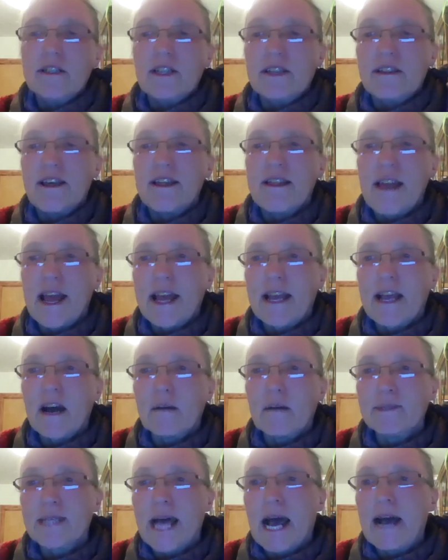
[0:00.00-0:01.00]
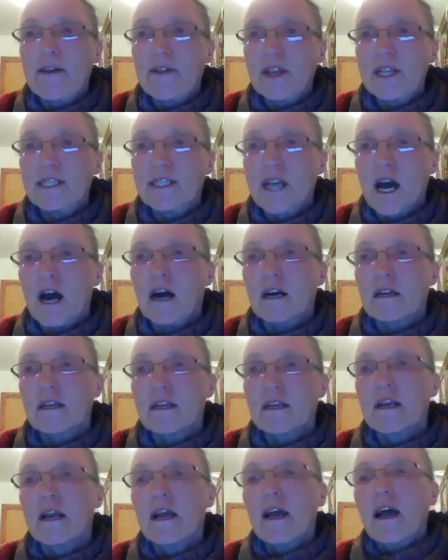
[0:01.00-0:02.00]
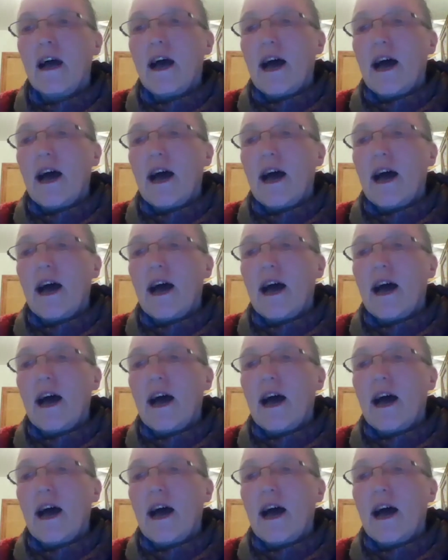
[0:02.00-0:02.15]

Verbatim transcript: so that then comes out in the dung